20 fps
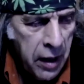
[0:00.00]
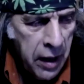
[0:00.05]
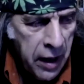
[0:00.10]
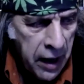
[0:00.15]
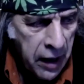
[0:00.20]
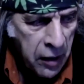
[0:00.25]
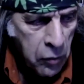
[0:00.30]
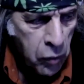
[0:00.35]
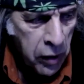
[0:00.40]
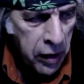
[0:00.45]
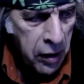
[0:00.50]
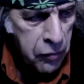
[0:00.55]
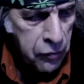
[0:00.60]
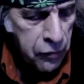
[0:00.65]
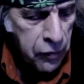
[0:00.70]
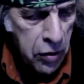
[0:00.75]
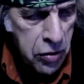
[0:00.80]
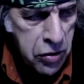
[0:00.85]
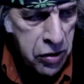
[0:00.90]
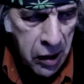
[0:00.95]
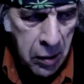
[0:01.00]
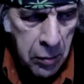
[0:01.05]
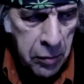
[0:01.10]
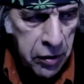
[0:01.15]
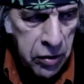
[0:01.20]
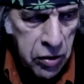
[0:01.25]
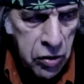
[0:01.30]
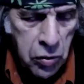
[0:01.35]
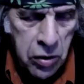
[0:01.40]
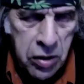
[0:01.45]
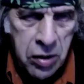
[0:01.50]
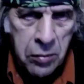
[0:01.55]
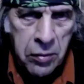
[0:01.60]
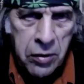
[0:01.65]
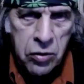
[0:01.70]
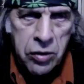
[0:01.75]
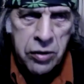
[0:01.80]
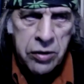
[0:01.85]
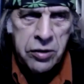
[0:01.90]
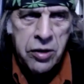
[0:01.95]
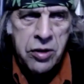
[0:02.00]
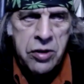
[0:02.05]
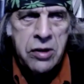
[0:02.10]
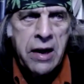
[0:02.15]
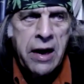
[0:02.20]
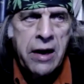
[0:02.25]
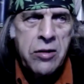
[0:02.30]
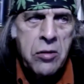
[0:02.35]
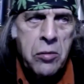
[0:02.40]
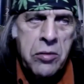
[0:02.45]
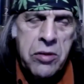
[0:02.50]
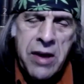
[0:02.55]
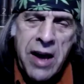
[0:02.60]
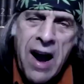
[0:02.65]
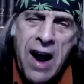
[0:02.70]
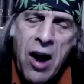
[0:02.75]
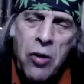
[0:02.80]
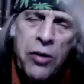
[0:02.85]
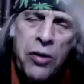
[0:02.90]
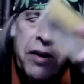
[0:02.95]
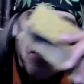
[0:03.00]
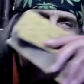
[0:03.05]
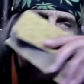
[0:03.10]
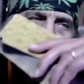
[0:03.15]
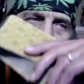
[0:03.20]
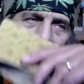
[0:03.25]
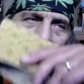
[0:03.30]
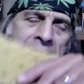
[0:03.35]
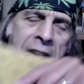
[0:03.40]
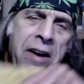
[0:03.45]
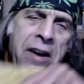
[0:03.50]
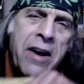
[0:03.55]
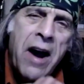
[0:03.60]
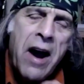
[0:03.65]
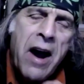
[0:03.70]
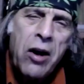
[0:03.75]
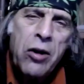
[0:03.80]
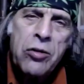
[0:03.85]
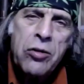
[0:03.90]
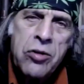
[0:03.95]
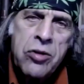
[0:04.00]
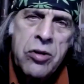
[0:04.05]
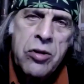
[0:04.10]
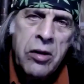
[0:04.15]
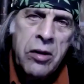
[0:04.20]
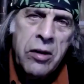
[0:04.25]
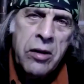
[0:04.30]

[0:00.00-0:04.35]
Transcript: And one of the first thing I'm going to do is I'm going to look at these cards and say, how could a deck of cards